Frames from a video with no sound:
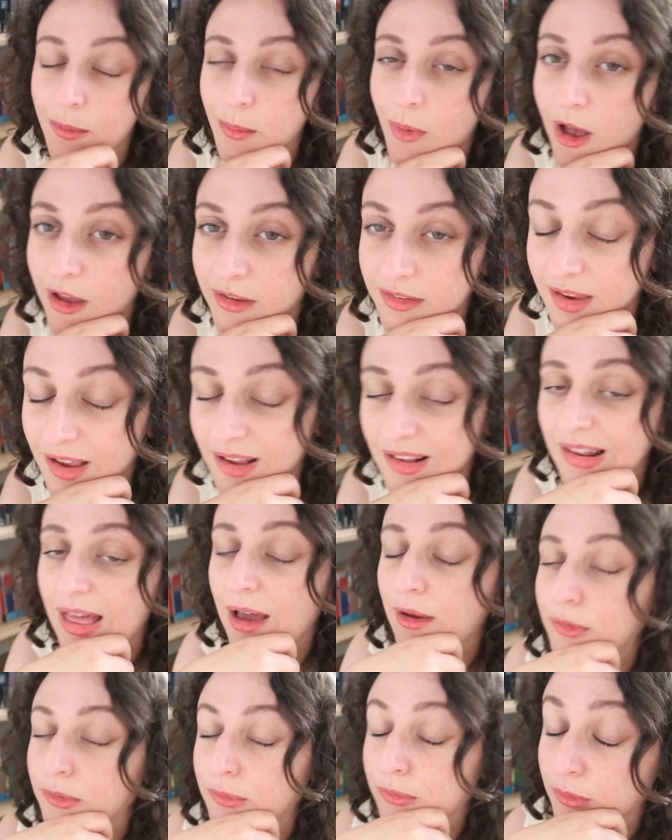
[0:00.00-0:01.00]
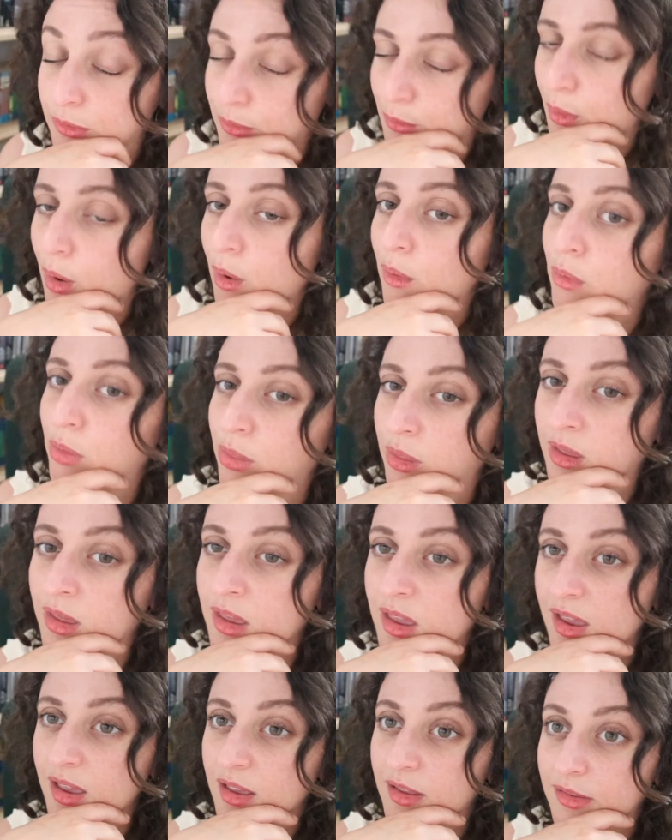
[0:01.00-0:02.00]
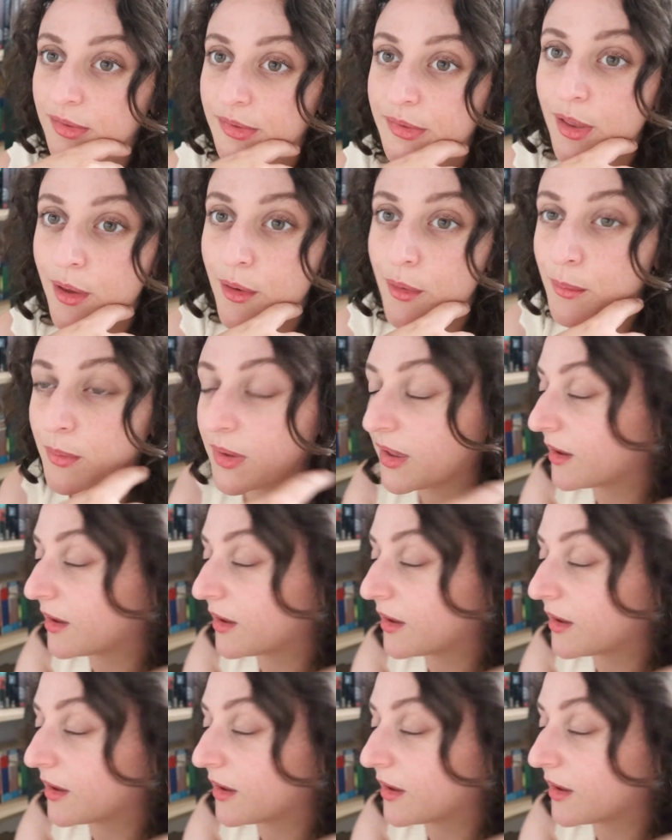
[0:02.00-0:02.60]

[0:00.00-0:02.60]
part that allows for growth. So we